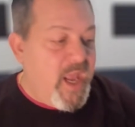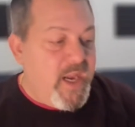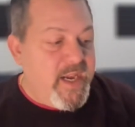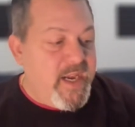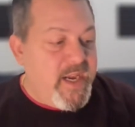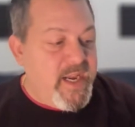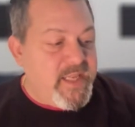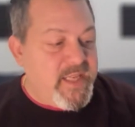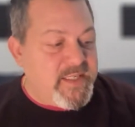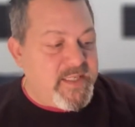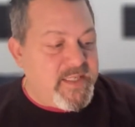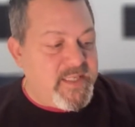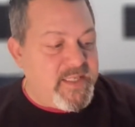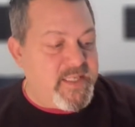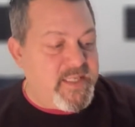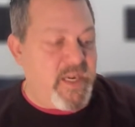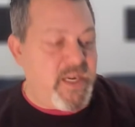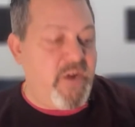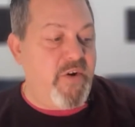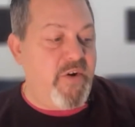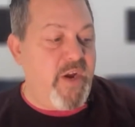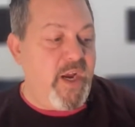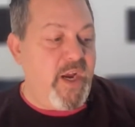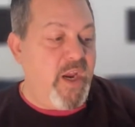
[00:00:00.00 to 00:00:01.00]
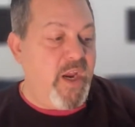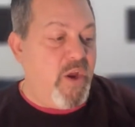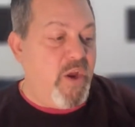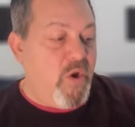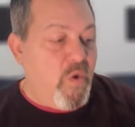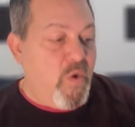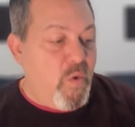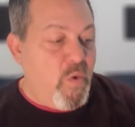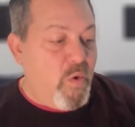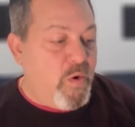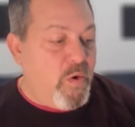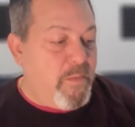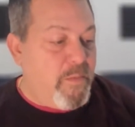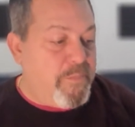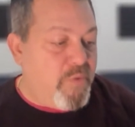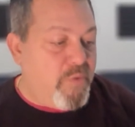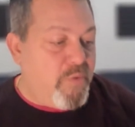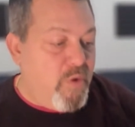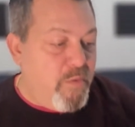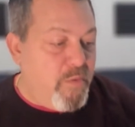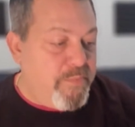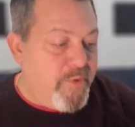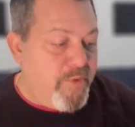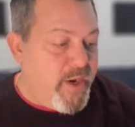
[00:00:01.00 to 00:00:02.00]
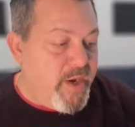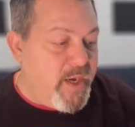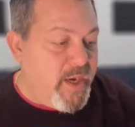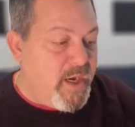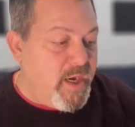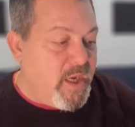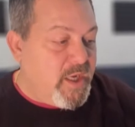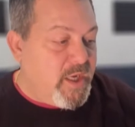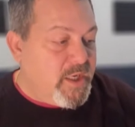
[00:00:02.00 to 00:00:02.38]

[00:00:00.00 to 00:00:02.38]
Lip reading: necessary or appropriate